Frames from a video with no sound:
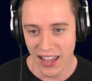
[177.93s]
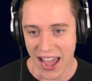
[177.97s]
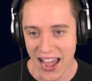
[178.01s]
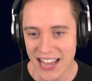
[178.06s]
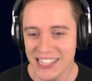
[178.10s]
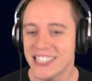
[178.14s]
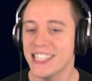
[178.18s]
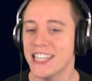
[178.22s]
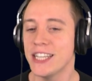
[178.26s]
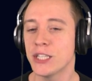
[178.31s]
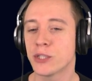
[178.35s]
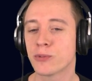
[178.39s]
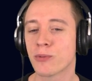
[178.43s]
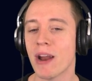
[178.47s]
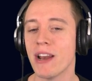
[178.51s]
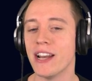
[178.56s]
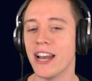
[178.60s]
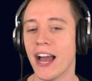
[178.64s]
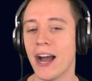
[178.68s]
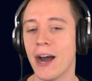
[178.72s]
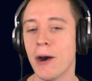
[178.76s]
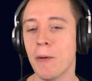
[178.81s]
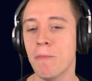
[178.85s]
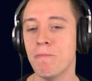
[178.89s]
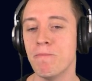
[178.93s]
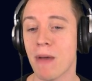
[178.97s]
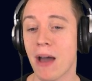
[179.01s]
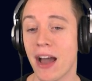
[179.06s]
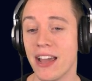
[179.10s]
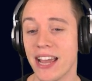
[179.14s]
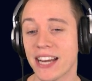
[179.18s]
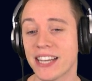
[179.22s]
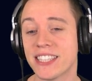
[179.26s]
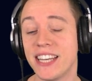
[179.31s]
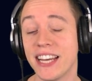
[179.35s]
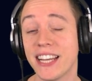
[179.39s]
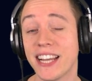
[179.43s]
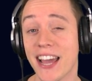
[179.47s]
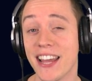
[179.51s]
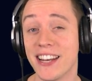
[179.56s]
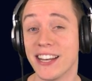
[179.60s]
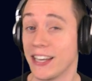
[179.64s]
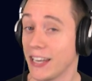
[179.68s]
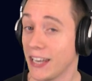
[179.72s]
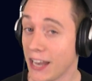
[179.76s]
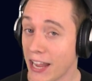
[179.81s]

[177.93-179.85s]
As it is right now, I actually kind of